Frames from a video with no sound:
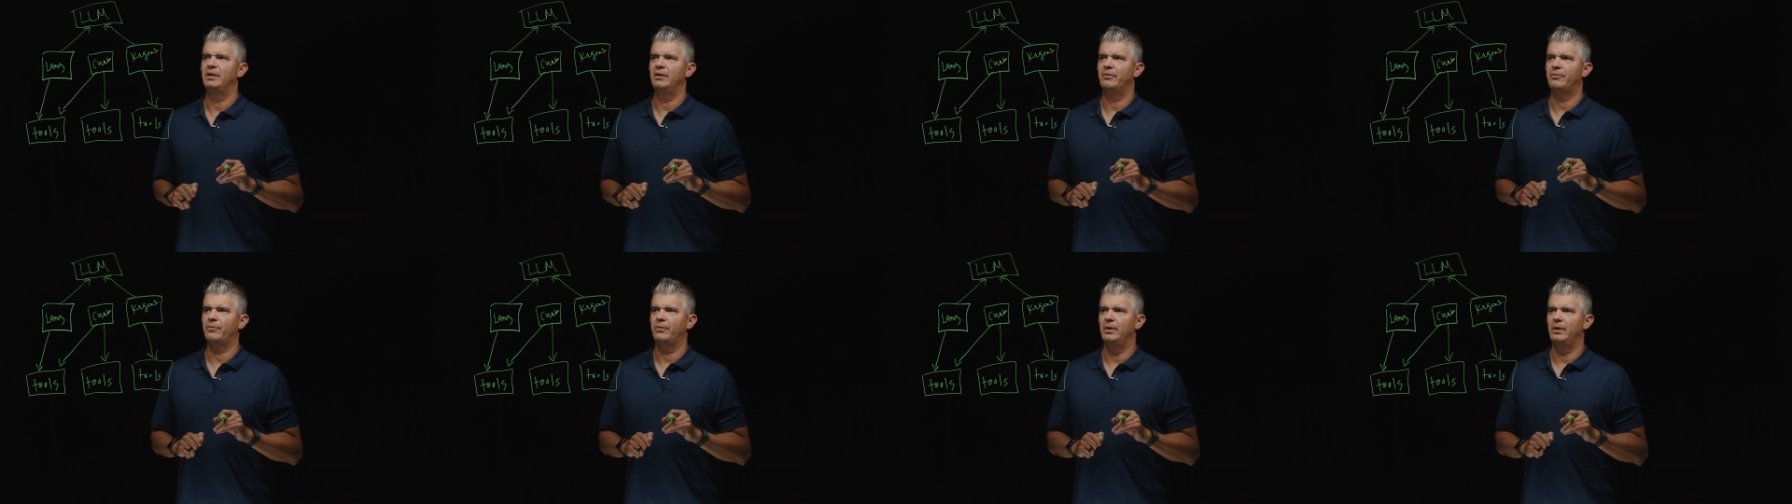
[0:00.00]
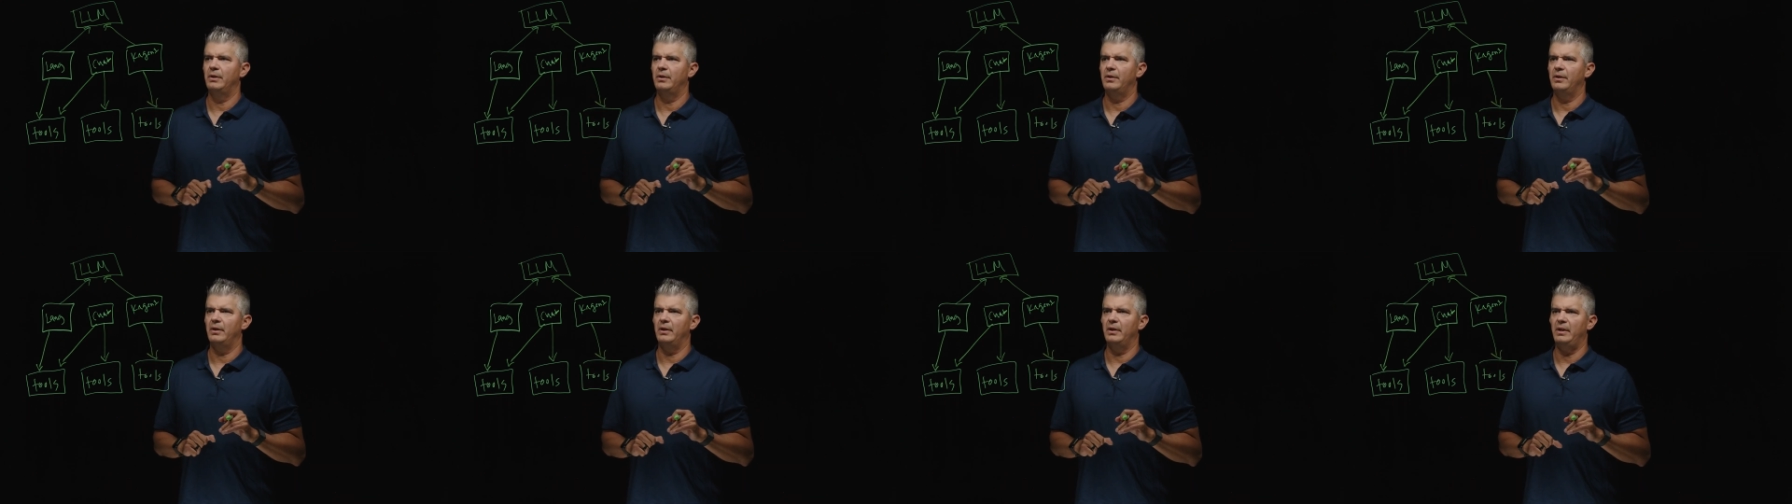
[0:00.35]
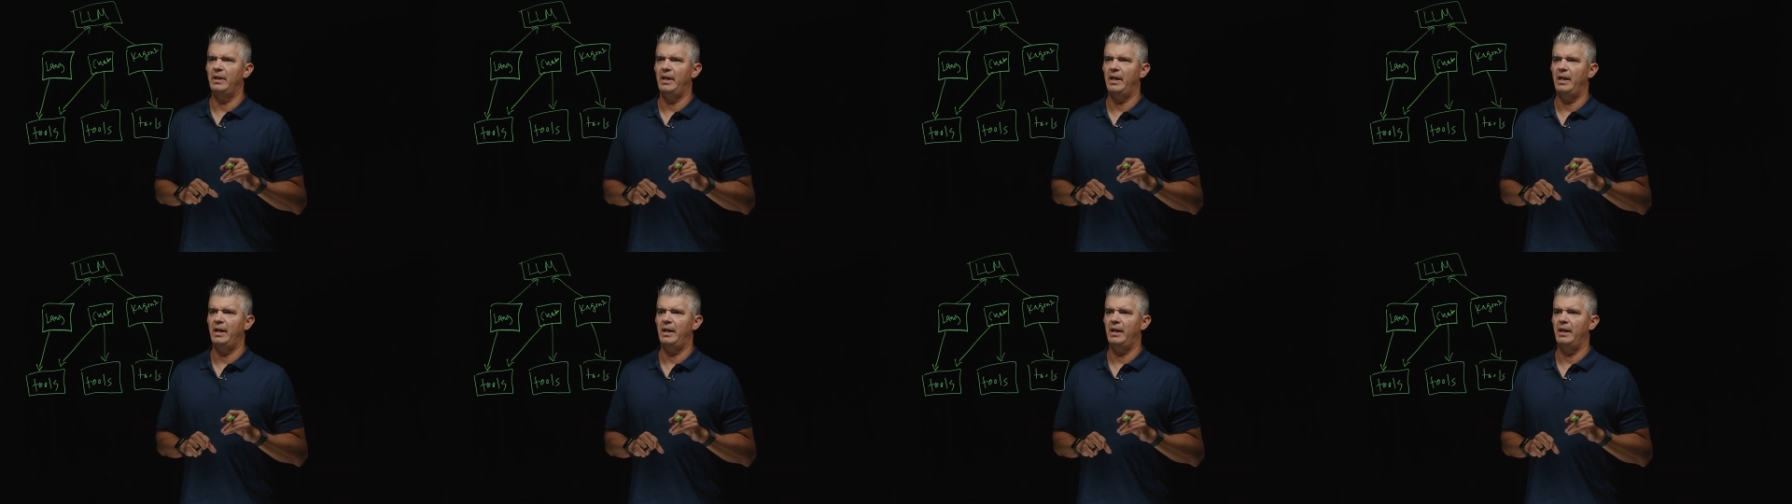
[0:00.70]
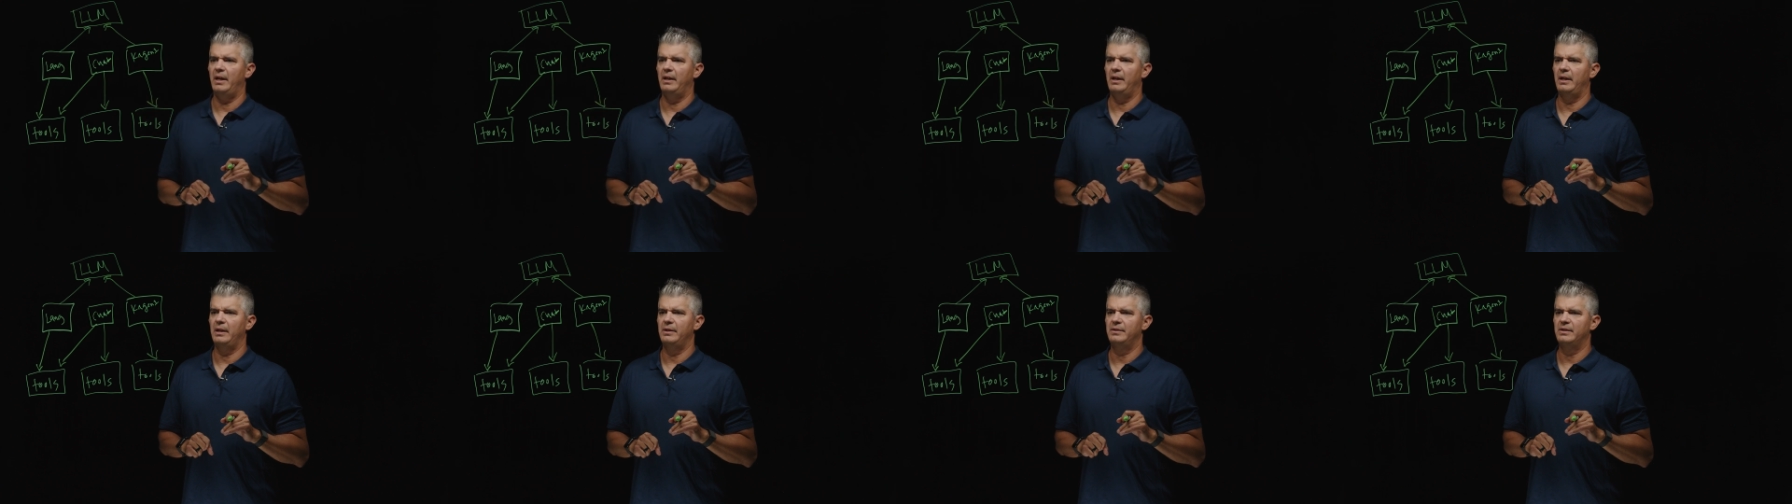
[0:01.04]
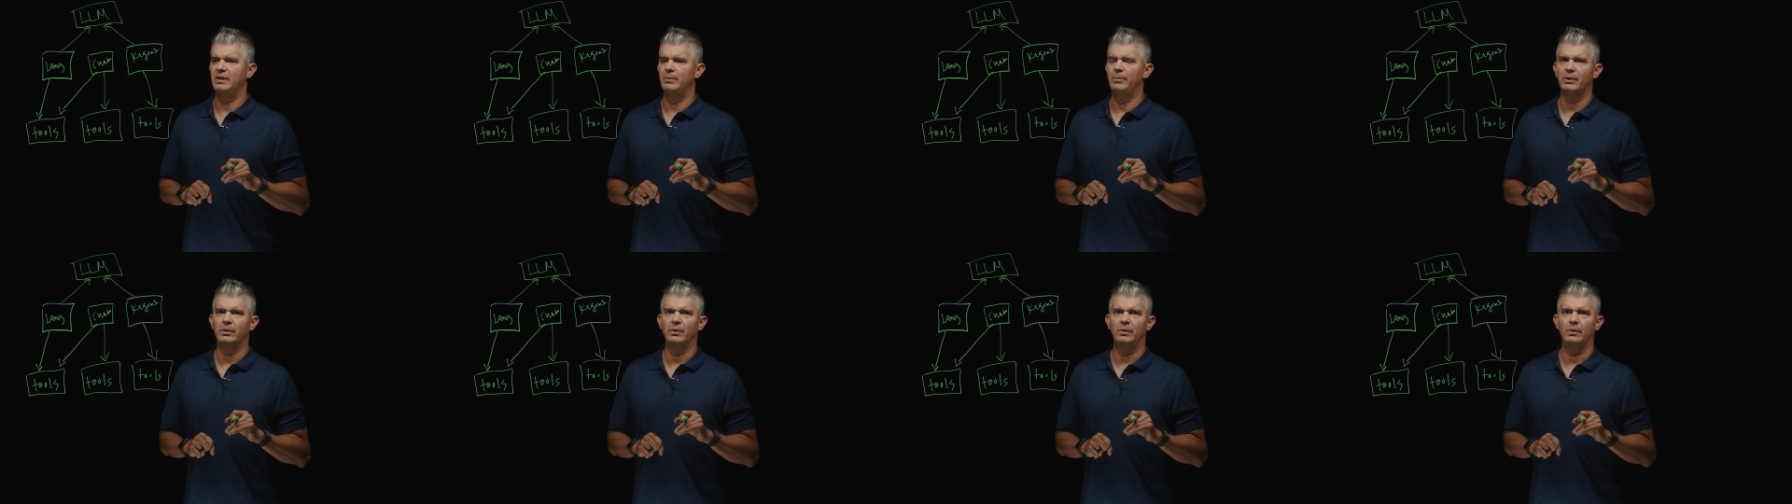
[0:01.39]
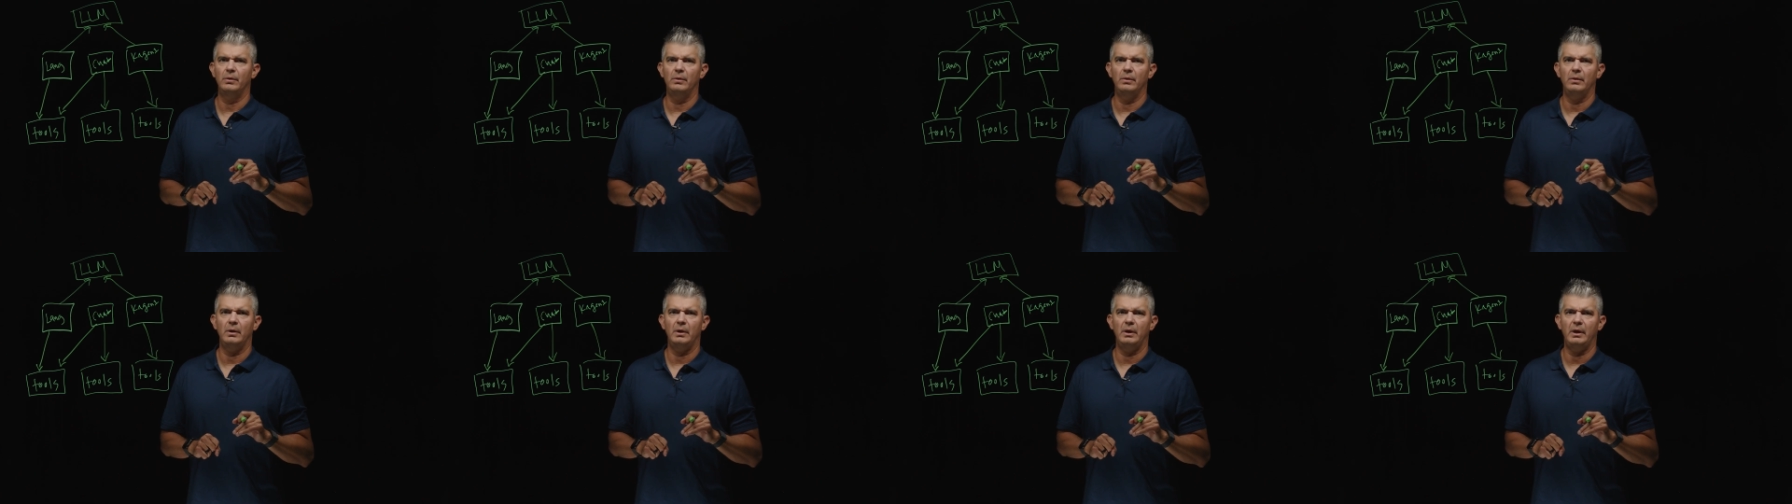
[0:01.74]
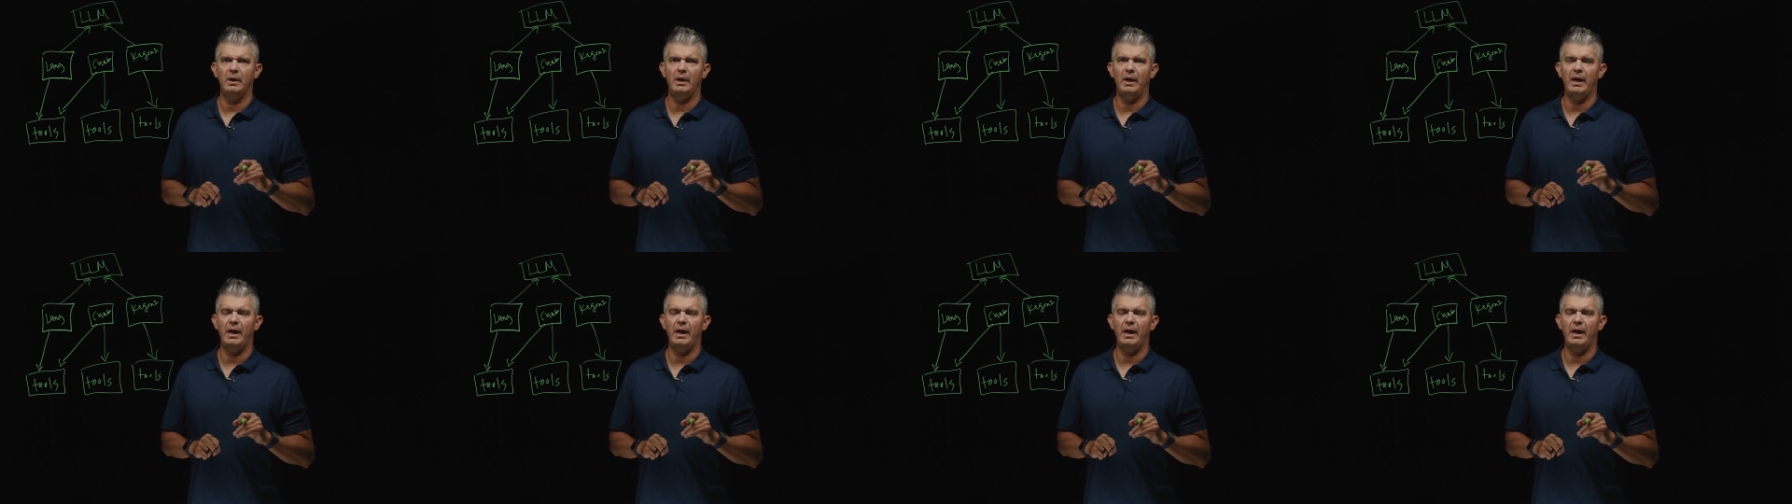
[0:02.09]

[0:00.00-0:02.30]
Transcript: different than a typical